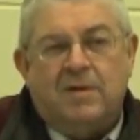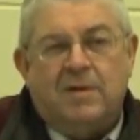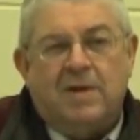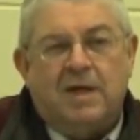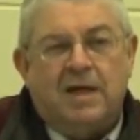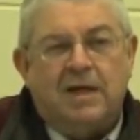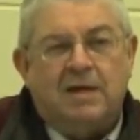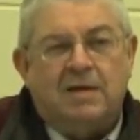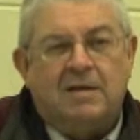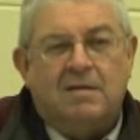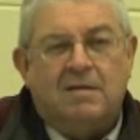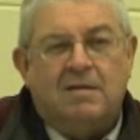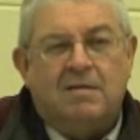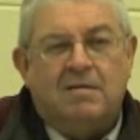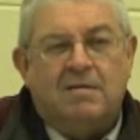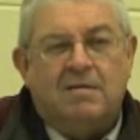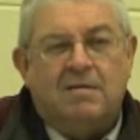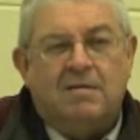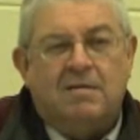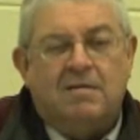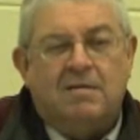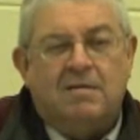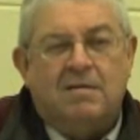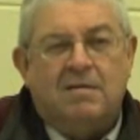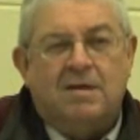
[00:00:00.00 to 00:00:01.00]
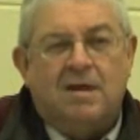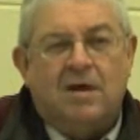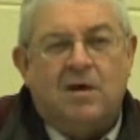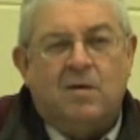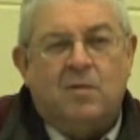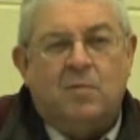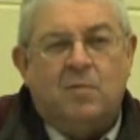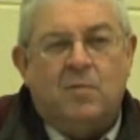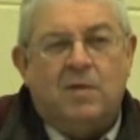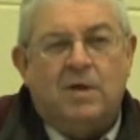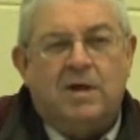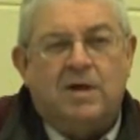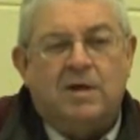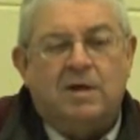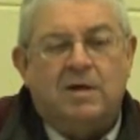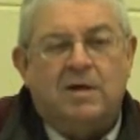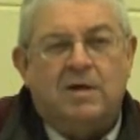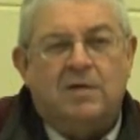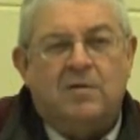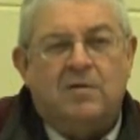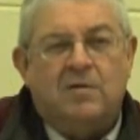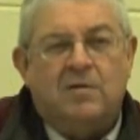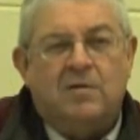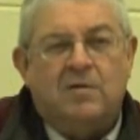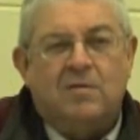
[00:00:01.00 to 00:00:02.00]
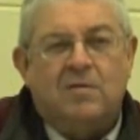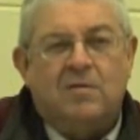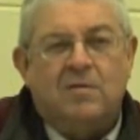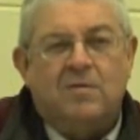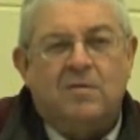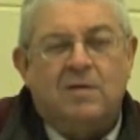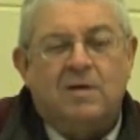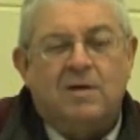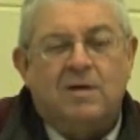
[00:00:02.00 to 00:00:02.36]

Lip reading: That we could either